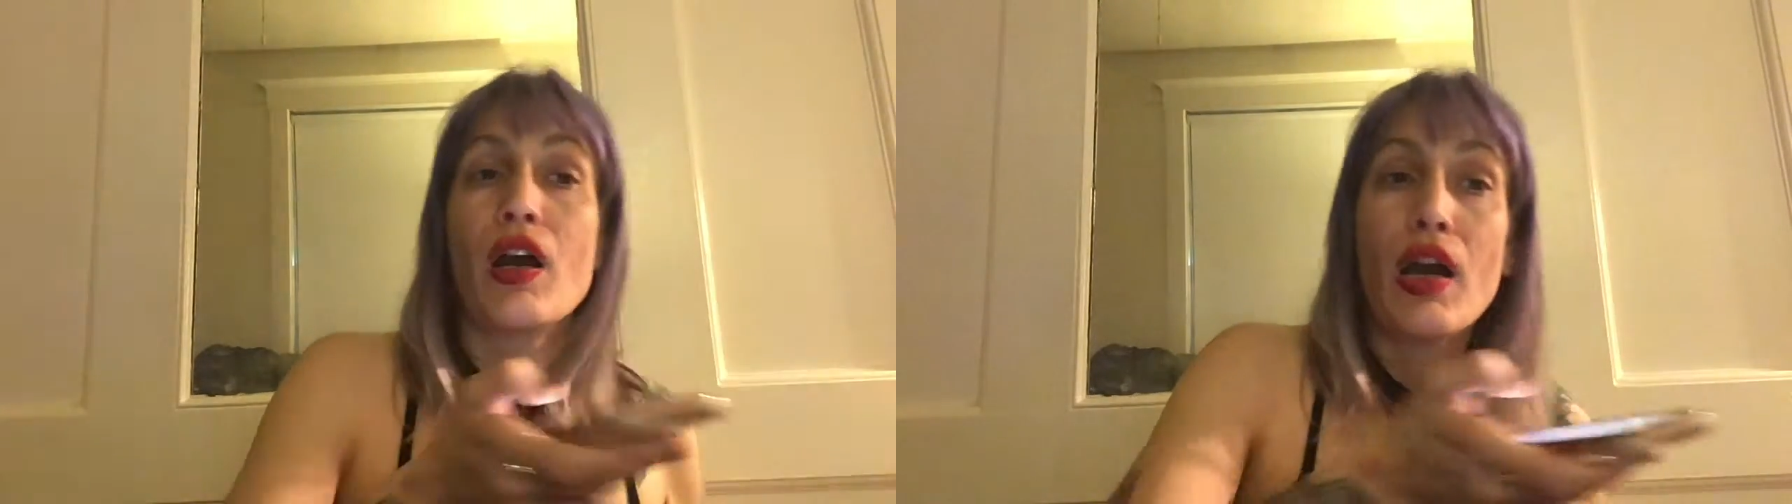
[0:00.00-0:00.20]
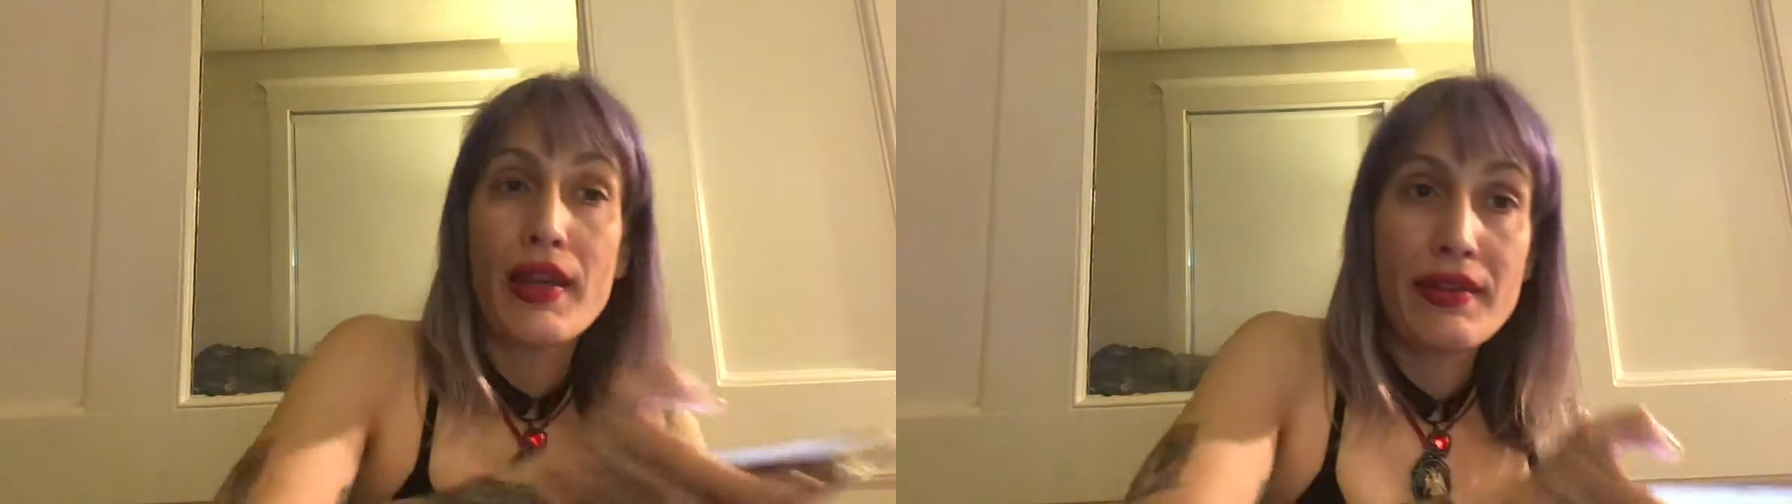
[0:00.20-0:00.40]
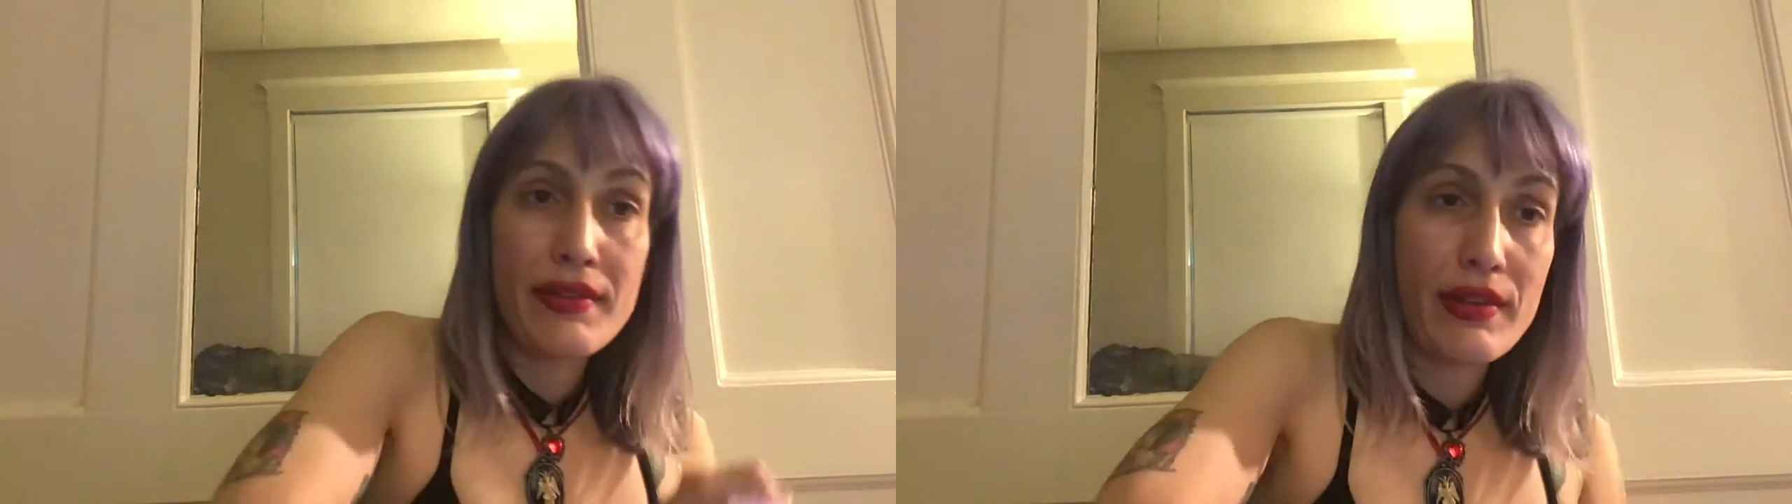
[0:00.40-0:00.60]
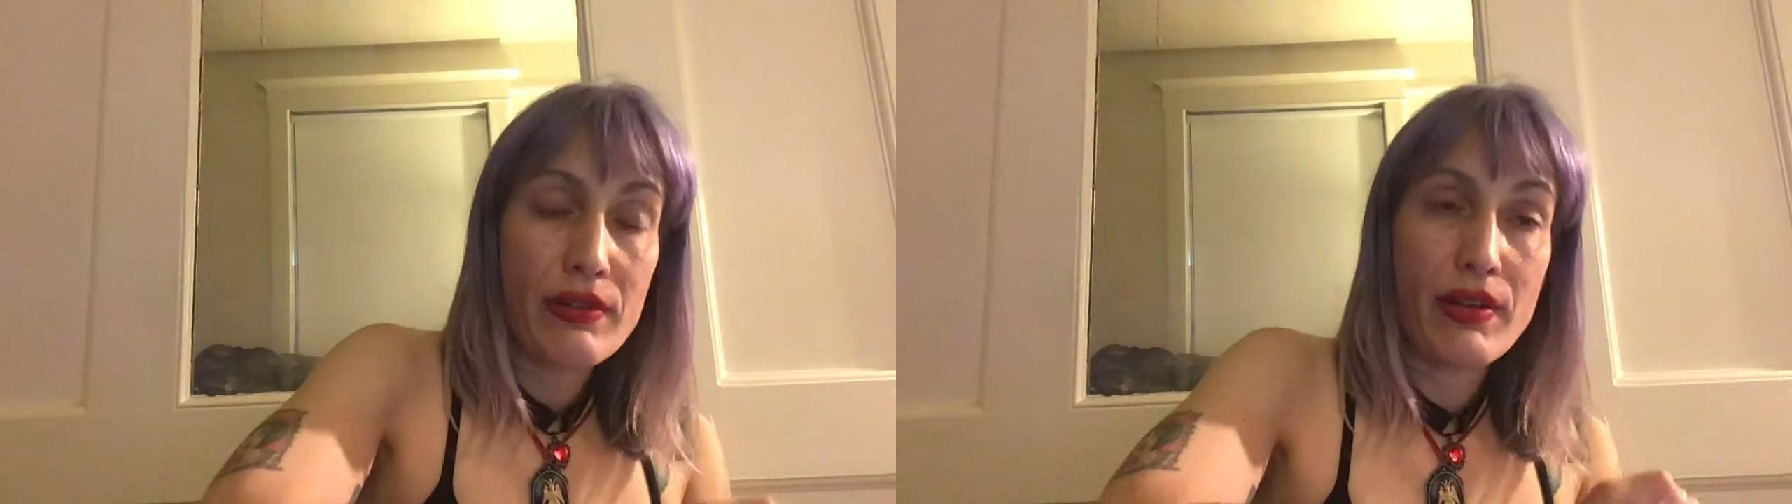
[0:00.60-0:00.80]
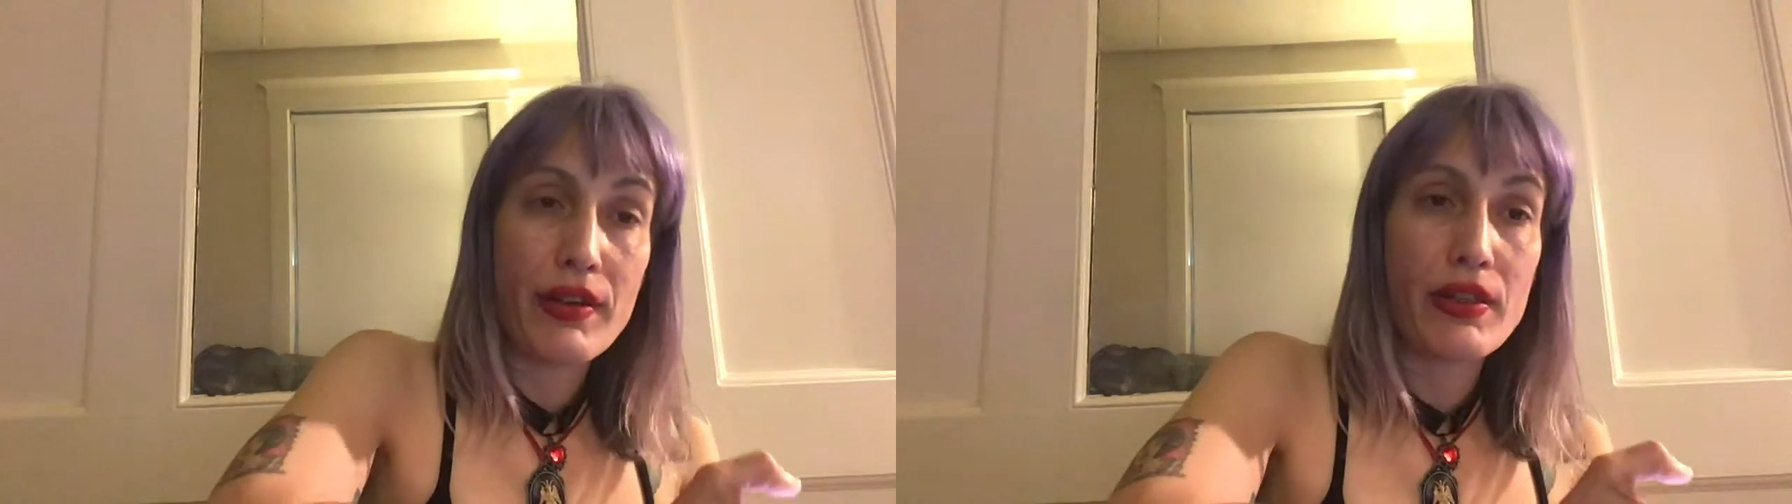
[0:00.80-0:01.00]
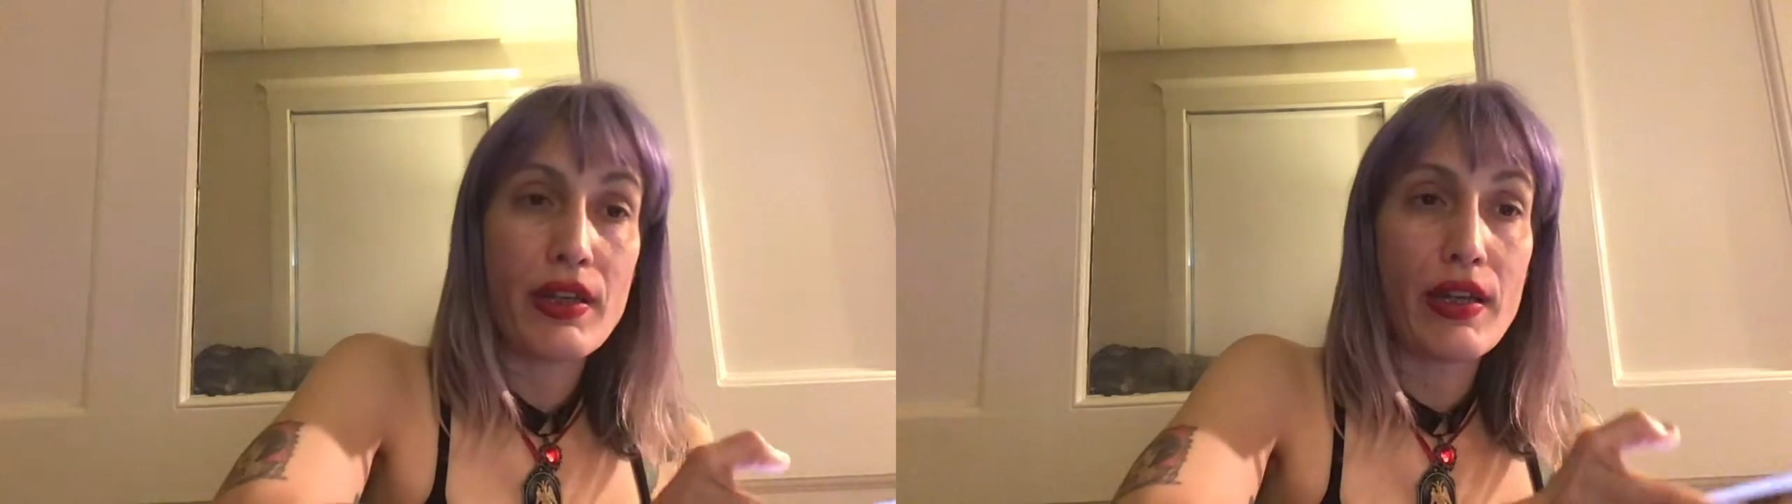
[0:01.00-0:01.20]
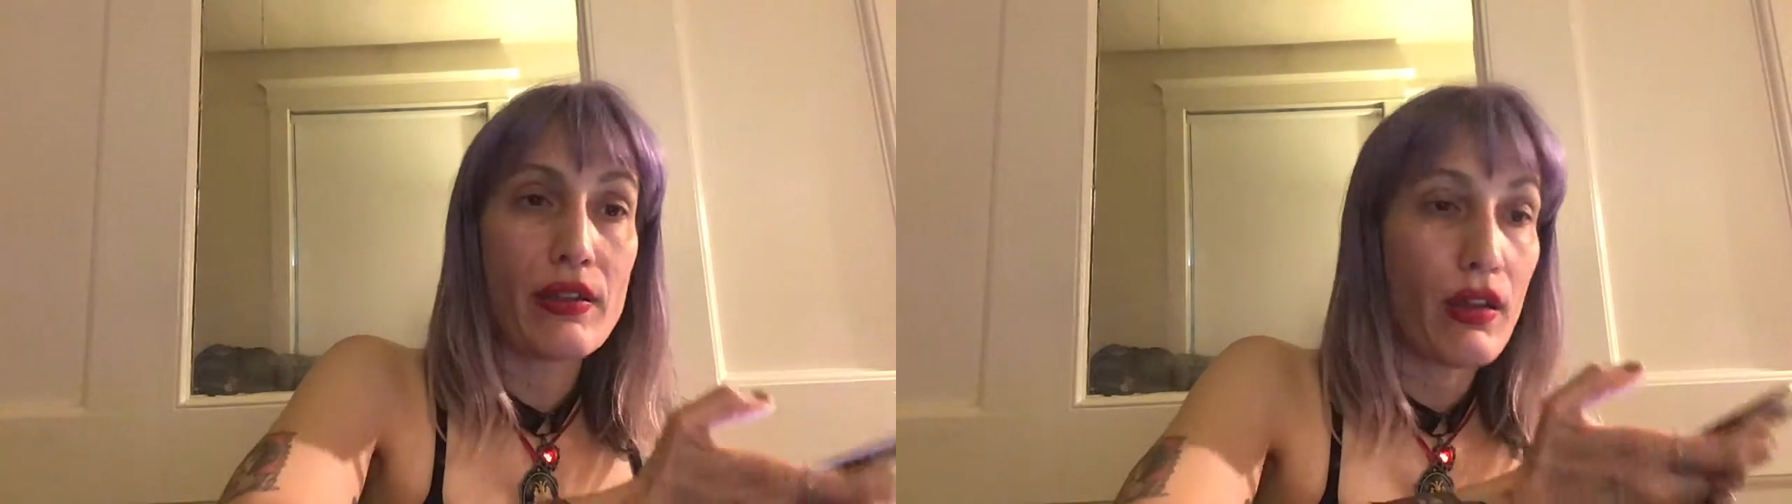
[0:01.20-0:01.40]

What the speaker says: I didn't stick around in AA